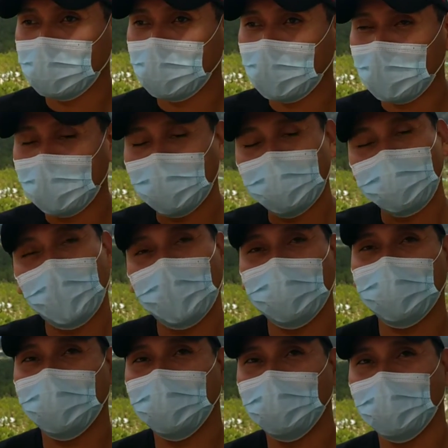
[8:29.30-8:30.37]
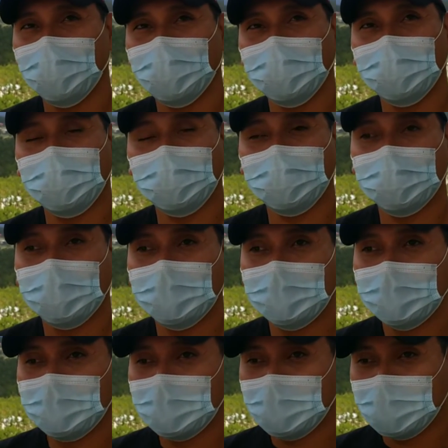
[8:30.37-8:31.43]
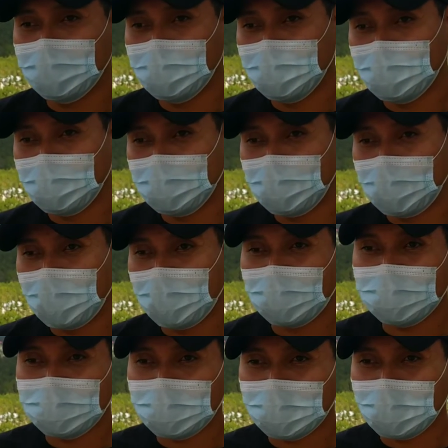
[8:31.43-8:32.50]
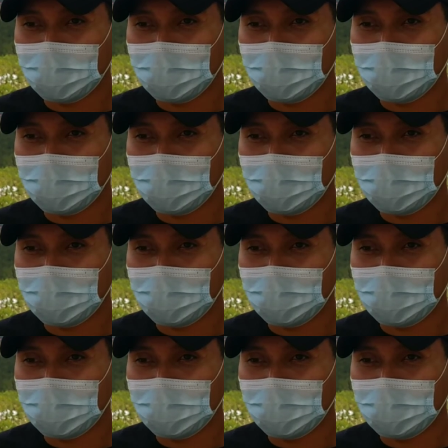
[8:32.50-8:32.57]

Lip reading: I lay my hand on it, and I ask